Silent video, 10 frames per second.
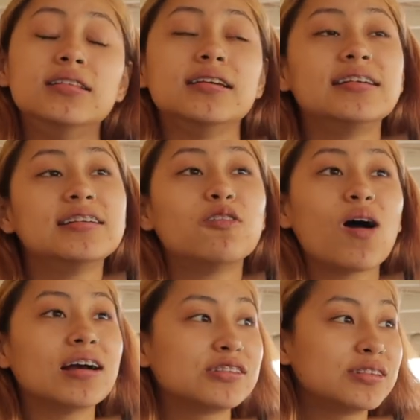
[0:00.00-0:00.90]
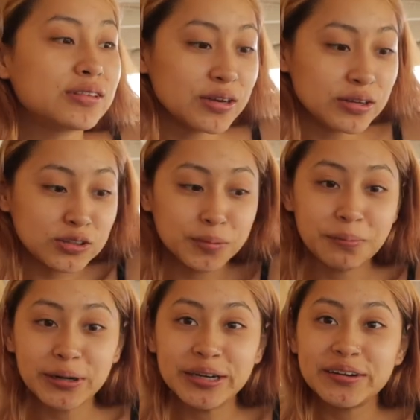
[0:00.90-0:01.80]
this is why
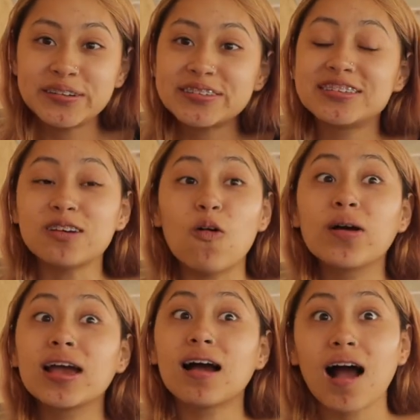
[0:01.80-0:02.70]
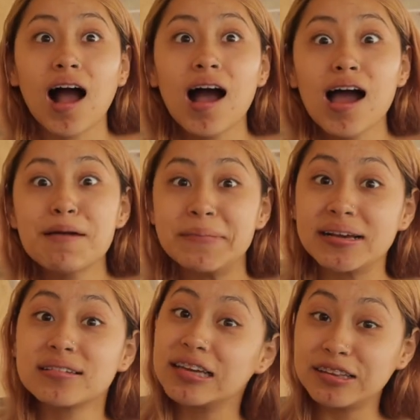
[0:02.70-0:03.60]
superheroes don't get high
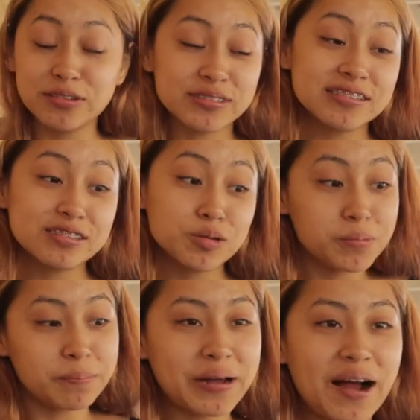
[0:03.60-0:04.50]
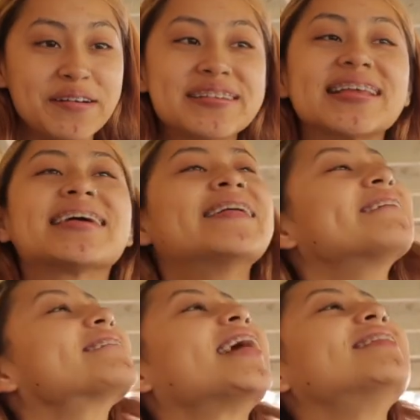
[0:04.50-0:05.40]
because they lose their superpowers. Like,
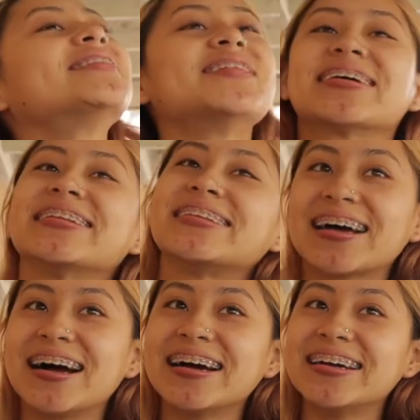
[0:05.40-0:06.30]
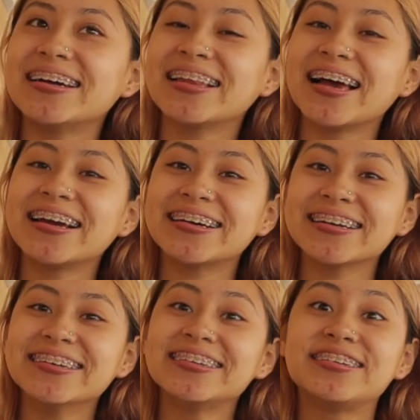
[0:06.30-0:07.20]
I was fucking dying. Like,
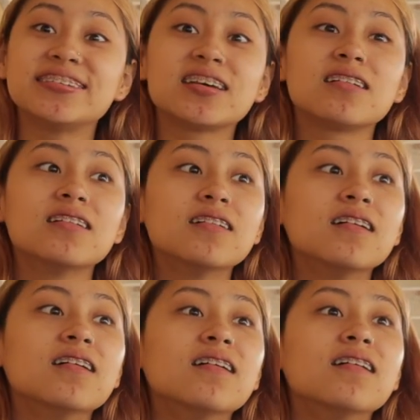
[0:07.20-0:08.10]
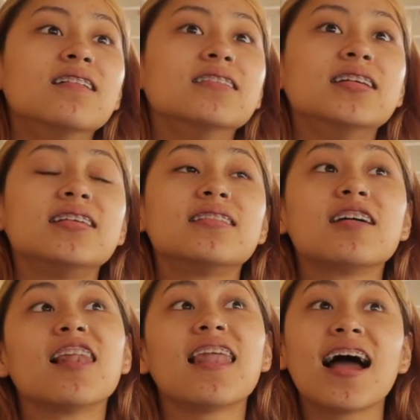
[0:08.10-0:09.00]
she was like, oh, this is
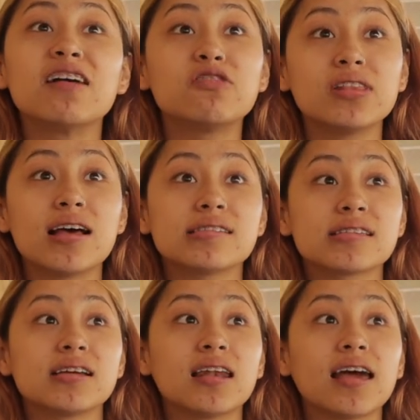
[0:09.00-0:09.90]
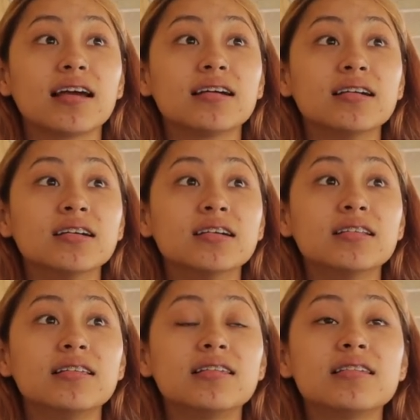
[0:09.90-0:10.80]
a life lesson. Like,
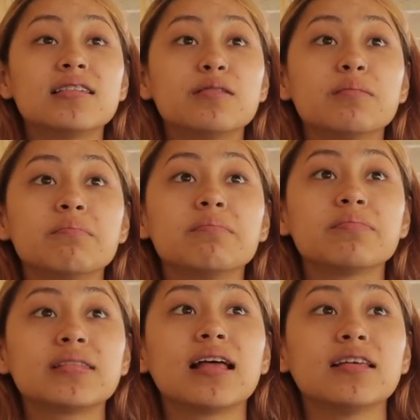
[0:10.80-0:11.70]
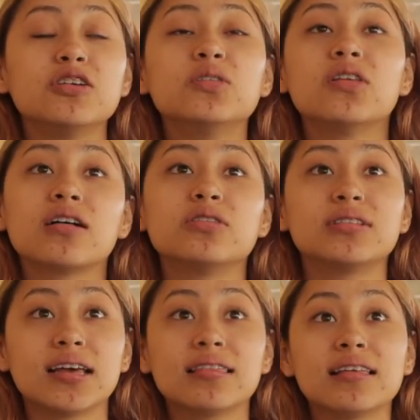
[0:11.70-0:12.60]
this is telling you not to
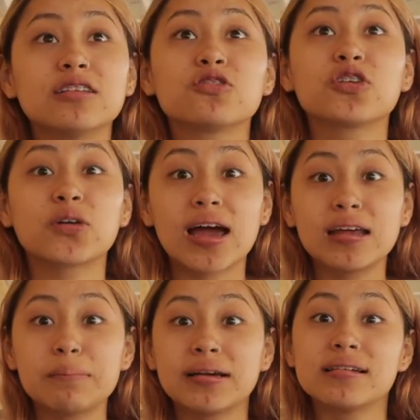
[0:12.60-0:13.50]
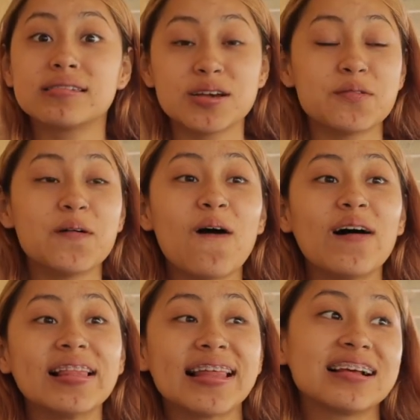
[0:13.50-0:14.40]
take things for granted because they won't
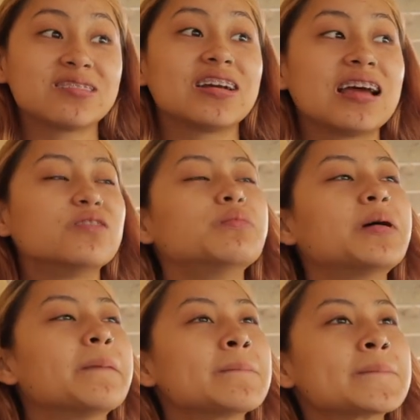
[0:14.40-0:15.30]
all last forever. But,